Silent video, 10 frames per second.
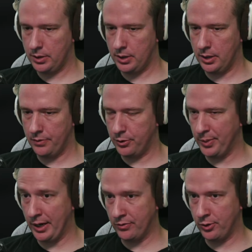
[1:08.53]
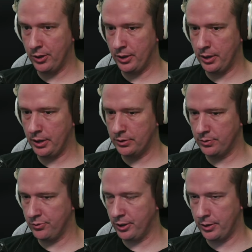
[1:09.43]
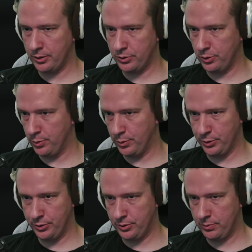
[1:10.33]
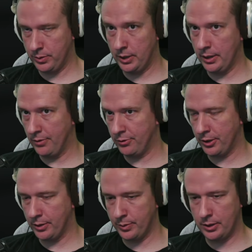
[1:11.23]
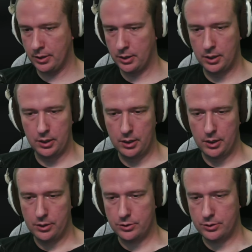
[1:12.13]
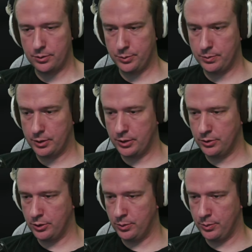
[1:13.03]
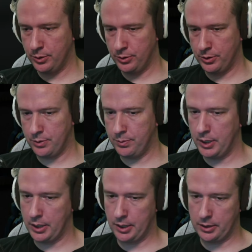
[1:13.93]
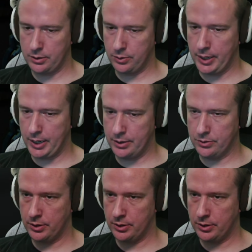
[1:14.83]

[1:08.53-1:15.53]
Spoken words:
If you pay for it, you get some free consumables. Well, not free, but some consumables and money and doodads.